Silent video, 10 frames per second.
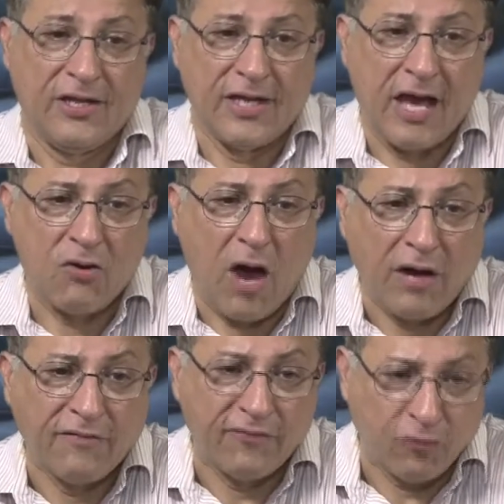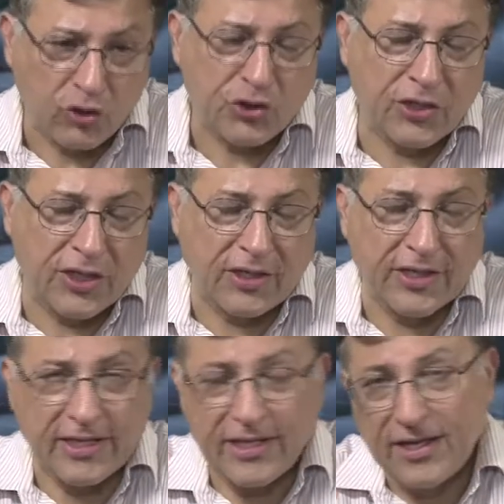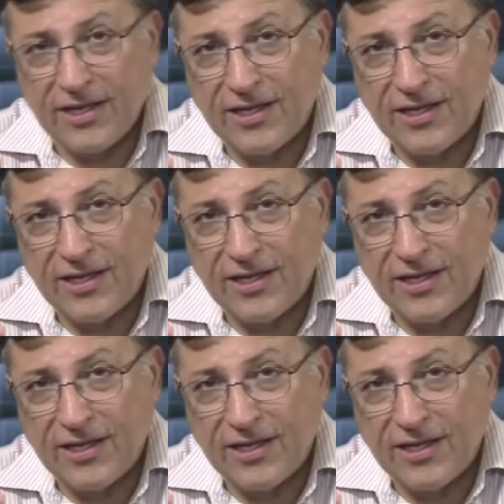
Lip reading: Now, unfortunately,